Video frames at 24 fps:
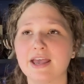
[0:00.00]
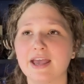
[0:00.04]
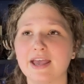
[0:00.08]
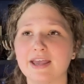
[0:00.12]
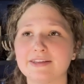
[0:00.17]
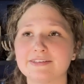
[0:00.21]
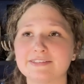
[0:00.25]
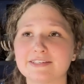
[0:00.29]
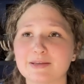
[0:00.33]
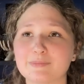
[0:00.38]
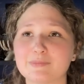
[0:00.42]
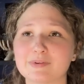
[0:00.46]

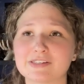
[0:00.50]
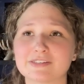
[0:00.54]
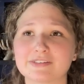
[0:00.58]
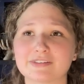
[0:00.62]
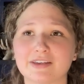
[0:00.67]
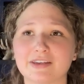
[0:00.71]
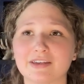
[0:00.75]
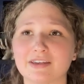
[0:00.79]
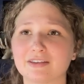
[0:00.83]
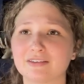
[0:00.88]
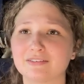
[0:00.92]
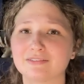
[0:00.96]
And Damon's
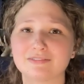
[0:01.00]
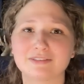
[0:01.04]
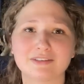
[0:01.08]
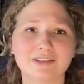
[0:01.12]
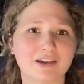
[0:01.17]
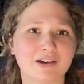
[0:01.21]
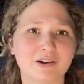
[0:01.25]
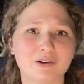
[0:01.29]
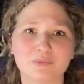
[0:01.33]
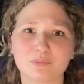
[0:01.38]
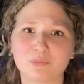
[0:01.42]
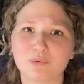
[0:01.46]
like,
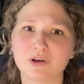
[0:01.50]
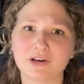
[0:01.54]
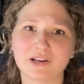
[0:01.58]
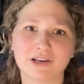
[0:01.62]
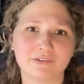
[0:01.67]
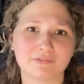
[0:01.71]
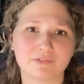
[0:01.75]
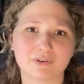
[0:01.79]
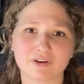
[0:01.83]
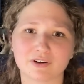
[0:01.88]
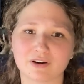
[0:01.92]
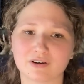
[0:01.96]
yeah,
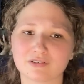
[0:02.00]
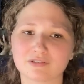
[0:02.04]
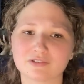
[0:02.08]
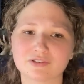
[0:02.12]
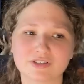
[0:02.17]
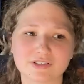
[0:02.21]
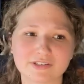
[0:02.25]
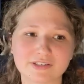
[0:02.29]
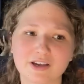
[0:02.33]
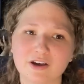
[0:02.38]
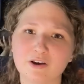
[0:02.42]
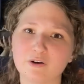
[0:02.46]
whatever.
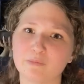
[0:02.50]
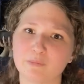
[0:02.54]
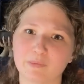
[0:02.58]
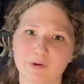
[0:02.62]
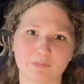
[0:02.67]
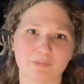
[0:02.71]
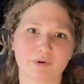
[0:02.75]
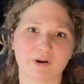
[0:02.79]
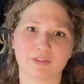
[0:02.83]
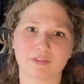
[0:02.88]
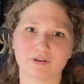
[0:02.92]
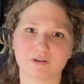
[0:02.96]
Just help my
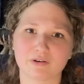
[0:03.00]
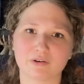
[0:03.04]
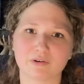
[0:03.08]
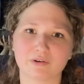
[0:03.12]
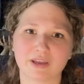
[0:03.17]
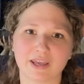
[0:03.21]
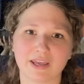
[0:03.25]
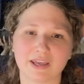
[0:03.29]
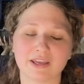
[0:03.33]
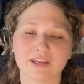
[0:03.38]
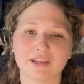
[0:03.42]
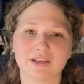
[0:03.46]
brother.
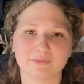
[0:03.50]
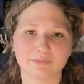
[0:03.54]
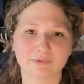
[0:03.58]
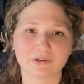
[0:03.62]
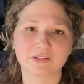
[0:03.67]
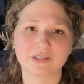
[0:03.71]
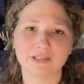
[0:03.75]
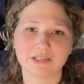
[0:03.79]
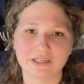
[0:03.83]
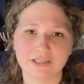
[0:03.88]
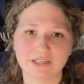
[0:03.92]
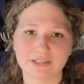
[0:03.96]
Okay. He
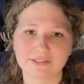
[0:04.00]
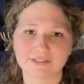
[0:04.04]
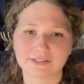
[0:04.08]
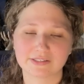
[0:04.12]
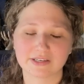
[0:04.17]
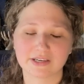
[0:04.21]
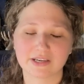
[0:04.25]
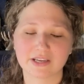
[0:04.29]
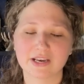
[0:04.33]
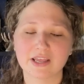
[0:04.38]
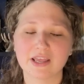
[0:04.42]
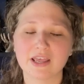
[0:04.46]
really needs
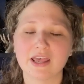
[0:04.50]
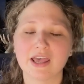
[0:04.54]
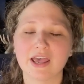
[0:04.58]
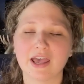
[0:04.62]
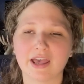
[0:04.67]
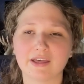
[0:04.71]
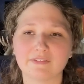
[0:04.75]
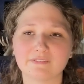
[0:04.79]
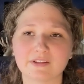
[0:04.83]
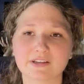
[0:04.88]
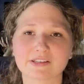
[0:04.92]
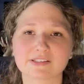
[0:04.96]
it.
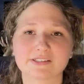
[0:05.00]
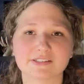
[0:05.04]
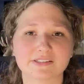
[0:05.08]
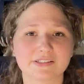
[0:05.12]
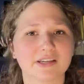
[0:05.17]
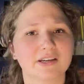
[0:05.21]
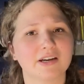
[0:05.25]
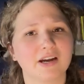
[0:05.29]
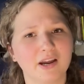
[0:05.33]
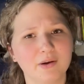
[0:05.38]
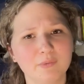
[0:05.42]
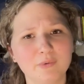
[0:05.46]
And Lexi's
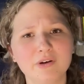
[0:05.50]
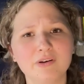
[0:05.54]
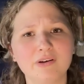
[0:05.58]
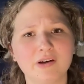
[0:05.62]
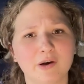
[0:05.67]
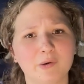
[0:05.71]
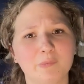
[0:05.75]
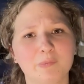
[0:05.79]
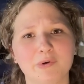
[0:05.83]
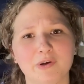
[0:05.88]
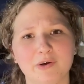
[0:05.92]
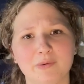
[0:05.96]
like, I will
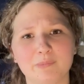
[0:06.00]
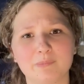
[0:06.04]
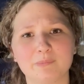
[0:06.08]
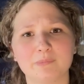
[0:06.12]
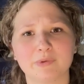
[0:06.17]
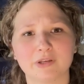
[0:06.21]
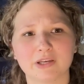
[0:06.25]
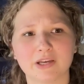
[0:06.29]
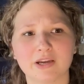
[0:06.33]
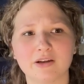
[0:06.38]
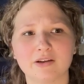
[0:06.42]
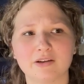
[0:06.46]
help him.
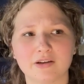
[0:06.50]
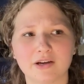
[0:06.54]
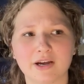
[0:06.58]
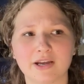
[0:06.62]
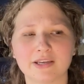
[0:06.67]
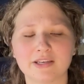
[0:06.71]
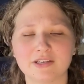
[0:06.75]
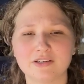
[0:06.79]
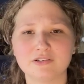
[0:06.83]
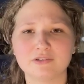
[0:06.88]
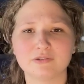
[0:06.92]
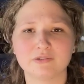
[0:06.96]
Like I, I
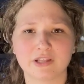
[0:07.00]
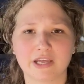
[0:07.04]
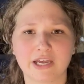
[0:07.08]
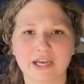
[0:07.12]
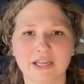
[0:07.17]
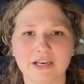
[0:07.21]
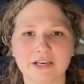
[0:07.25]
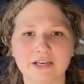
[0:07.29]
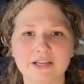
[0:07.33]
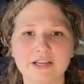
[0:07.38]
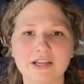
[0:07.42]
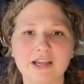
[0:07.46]
can do
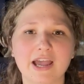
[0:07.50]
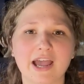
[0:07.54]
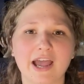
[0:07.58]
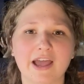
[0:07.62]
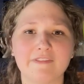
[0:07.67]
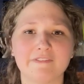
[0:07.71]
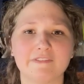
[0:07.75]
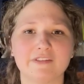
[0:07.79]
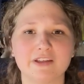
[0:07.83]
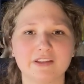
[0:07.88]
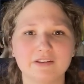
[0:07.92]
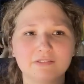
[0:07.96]
that.
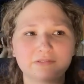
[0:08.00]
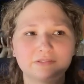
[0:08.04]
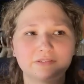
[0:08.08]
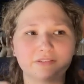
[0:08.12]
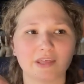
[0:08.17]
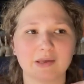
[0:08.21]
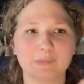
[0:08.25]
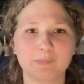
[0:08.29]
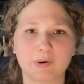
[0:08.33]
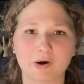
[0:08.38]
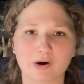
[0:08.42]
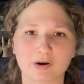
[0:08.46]
And then
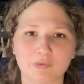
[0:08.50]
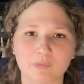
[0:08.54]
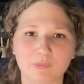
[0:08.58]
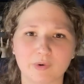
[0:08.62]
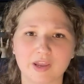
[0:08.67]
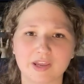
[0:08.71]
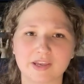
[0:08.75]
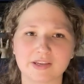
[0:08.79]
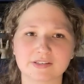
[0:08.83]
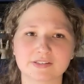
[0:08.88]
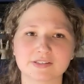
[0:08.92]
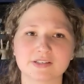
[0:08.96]
they part
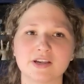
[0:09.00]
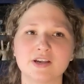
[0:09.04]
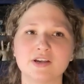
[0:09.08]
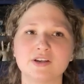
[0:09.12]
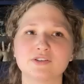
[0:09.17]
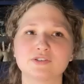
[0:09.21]
ways.